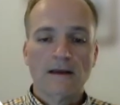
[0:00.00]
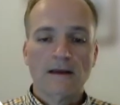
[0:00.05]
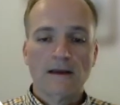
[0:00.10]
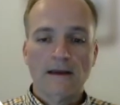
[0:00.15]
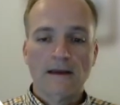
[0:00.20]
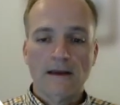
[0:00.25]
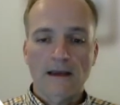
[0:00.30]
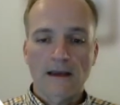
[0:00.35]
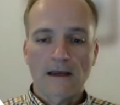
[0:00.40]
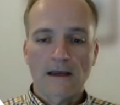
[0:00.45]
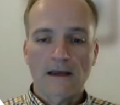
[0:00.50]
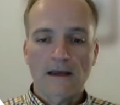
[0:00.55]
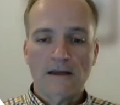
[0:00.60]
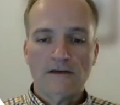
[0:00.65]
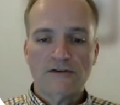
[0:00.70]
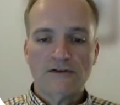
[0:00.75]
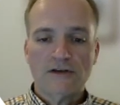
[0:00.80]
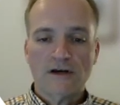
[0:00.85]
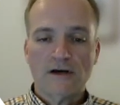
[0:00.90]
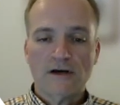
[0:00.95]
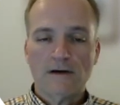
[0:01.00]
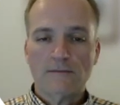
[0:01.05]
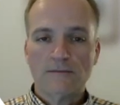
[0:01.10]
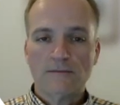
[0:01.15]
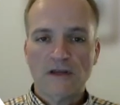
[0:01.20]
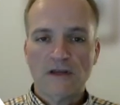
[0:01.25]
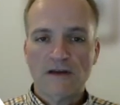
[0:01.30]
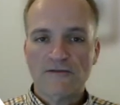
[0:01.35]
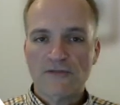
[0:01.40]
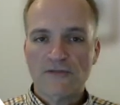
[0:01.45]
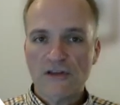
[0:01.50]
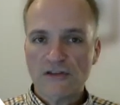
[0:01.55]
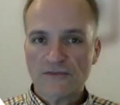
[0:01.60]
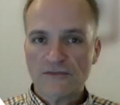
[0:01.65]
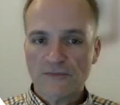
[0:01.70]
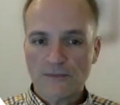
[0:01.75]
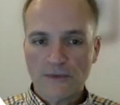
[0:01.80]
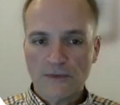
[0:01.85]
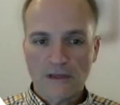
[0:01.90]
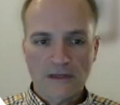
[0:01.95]
and give
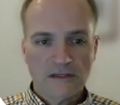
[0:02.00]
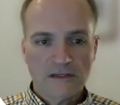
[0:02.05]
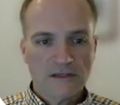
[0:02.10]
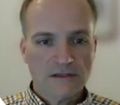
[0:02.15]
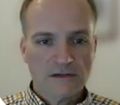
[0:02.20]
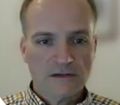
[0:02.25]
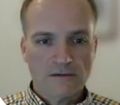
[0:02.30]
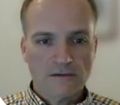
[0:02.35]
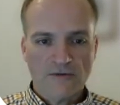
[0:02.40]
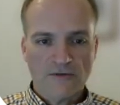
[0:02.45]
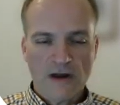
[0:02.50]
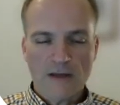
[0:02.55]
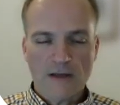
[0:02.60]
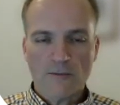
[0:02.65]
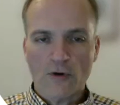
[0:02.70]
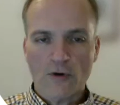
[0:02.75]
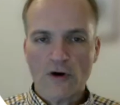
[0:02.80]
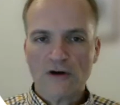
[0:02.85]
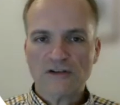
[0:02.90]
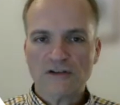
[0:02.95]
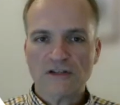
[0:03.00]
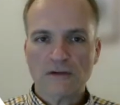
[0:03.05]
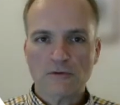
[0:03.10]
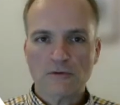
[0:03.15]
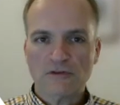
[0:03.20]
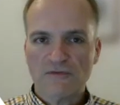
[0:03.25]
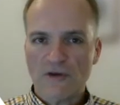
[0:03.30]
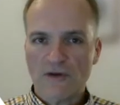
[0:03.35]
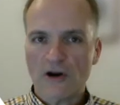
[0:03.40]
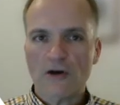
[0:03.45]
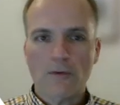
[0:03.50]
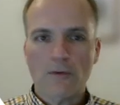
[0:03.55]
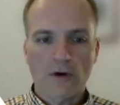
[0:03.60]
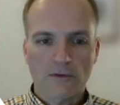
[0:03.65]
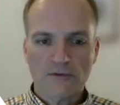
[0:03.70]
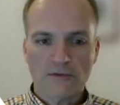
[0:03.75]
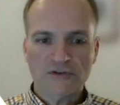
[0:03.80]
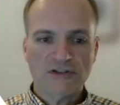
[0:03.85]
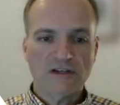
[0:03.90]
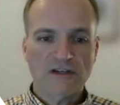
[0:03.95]
these frameworks, and it was very well
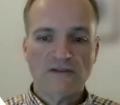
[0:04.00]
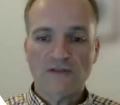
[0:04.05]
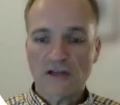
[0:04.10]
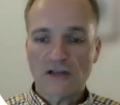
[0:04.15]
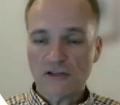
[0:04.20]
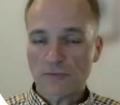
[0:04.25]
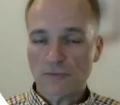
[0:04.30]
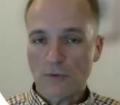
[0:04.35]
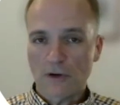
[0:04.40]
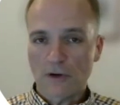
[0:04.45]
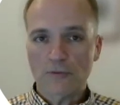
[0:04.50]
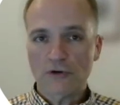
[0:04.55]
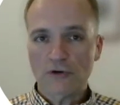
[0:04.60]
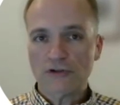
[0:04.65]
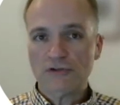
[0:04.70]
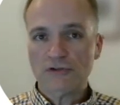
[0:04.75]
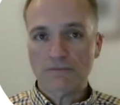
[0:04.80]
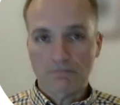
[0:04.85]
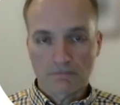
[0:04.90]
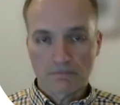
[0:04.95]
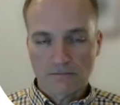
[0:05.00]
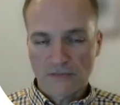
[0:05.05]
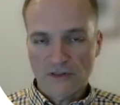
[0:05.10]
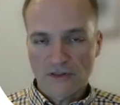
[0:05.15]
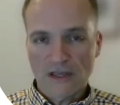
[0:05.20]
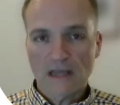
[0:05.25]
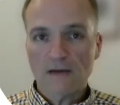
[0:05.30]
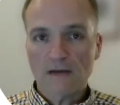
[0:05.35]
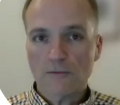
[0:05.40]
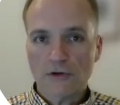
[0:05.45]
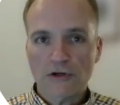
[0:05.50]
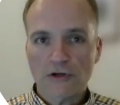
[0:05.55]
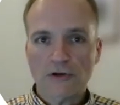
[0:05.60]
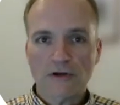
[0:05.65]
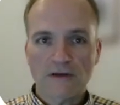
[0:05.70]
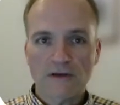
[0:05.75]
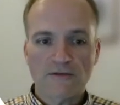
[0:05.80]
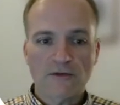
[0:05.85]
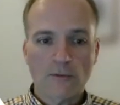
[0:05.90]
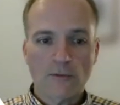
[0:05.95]
received, as one would think when you're
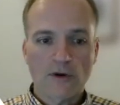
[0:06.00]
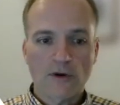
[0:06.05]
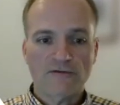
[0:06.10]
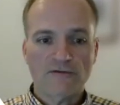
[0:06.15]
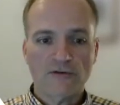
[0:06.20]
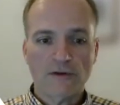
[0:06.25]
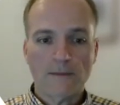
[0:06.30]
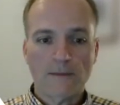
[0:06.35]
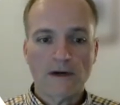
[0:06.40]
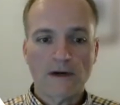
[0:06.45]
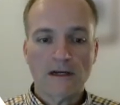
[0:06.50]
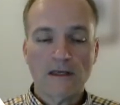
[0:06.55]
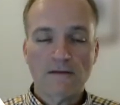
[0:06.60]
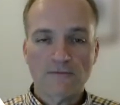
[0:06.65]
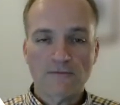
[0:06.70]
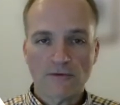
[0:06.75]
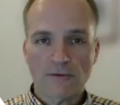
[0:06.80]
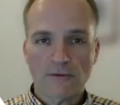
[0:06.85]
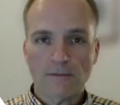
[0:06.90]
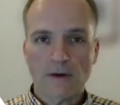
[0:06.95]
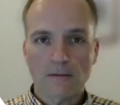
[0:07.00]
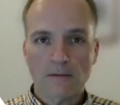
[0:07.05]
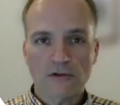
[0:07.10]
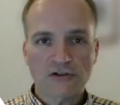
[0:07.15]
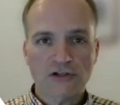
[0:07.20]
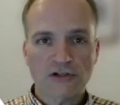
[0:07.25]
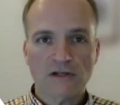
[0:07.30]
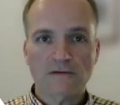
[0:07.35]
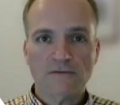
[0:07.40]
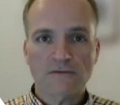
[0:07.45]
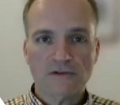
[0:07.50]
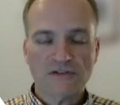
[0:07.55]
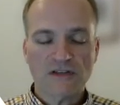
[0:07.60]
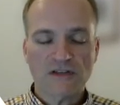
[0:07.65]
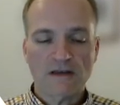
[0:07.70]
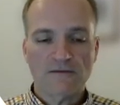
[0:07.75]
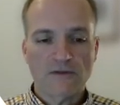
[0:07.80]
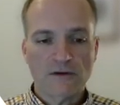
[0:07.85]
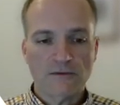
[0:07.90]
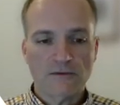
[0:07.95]
giving away free money for publishing to
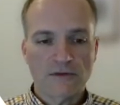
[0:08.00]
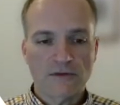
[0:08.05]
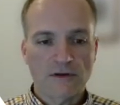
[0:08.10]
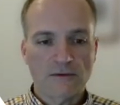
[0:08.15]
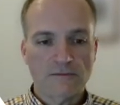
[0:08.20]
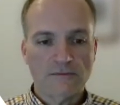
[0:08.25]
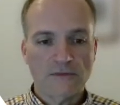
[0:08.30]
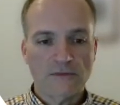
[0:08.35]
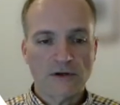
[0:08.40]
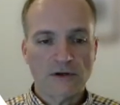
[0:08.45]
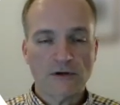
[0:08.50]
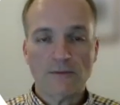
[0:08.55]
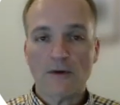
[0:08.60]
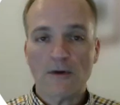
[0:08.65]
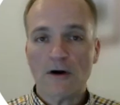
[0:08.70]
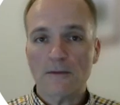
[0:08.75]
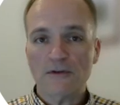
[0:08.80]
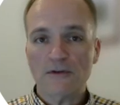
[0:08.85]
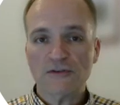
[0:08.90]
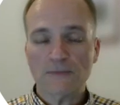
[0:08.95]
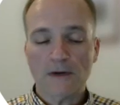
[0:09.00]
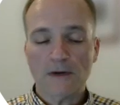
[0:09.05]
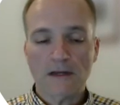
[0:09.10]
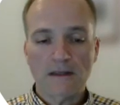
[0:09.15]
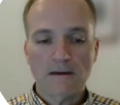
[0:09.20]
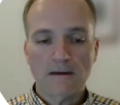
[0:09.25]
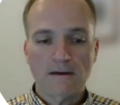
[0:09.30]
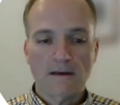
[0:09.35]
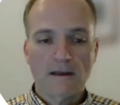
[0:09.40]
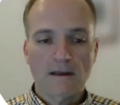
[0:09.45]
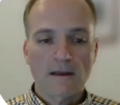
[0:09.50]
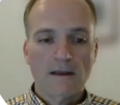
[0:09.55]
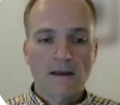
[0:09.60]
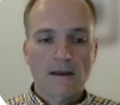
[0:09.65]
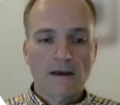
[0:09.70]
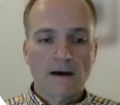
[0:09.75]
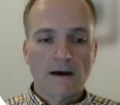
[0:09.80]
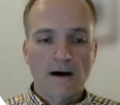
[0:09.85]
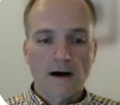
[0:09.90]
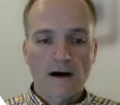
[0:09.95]
save their department's money.
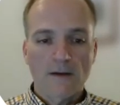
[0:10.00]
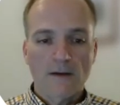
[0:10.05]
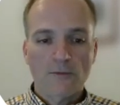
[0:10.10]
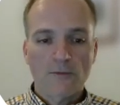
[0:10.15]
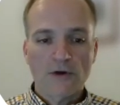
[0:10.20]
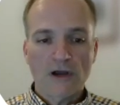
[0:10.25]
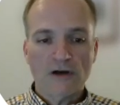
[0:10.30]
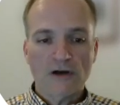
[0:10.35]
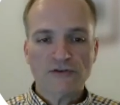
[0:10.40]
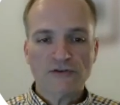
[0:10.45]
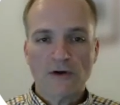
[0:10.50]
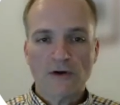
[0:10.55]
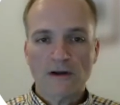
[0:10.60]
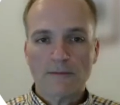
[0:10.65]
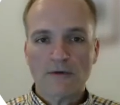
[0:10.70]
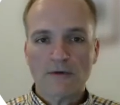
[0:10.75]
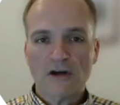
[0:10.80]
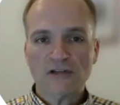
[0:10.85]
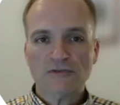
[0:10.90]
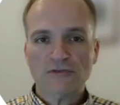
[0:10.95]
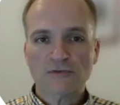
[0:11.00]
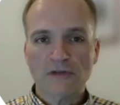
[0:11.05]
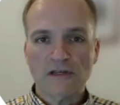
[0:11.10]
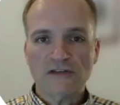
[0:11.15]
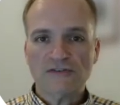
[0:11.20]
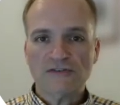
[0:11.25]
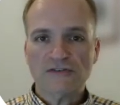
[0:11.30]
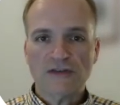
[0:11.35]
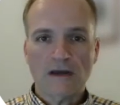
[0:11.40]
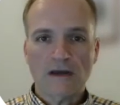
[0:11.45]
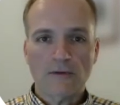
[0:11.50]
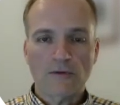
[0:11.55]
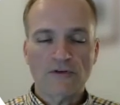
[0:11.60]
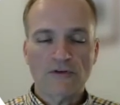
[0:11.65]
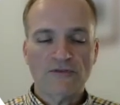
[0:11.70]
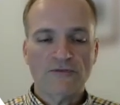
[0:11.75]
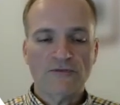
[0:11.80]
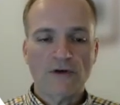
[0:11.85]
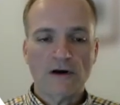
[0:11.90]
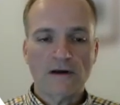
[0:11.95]
We also had a press release that
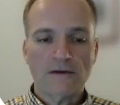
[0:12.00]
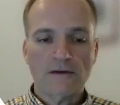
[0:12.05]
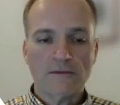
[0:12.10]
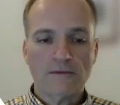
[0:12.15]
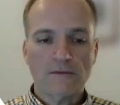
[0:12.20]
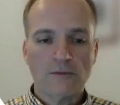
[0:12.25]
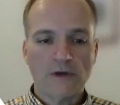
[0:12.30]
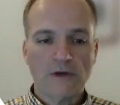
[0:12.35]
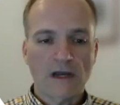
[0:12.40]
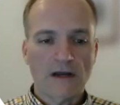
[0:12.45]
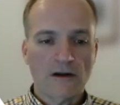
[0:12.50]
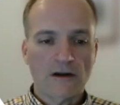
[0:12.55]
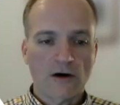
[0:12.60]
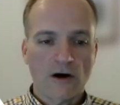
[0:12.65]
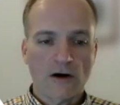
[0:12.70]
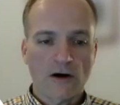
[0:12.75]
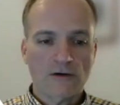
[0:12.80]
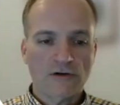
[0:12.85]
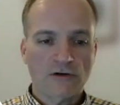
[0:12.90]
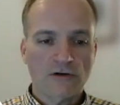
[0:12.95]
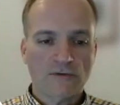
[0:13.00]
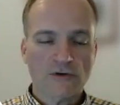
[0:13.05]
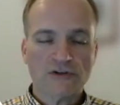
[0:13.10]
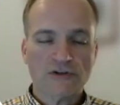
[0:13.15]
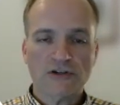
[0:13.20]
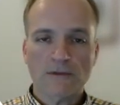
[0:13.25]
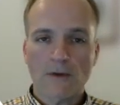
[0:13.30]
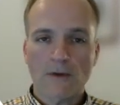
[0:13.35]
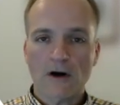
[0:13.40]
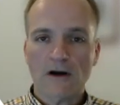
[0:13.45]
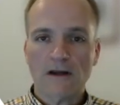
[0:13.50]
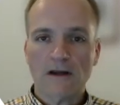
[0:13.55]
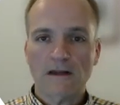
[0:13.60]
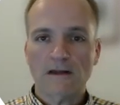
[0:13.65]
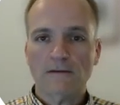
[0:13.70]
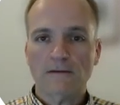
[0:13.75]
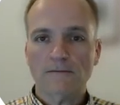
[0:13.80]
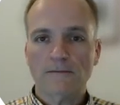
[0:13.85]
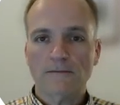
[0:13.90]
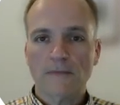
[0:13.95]
was we got our university
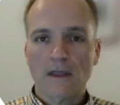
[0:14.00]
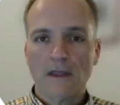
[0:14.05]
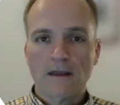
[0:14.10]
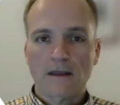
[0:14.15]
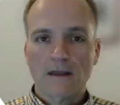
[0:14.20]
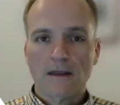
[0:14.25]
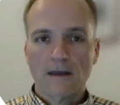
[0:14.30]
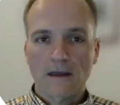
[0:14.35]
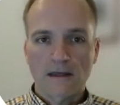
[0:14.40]
marketing and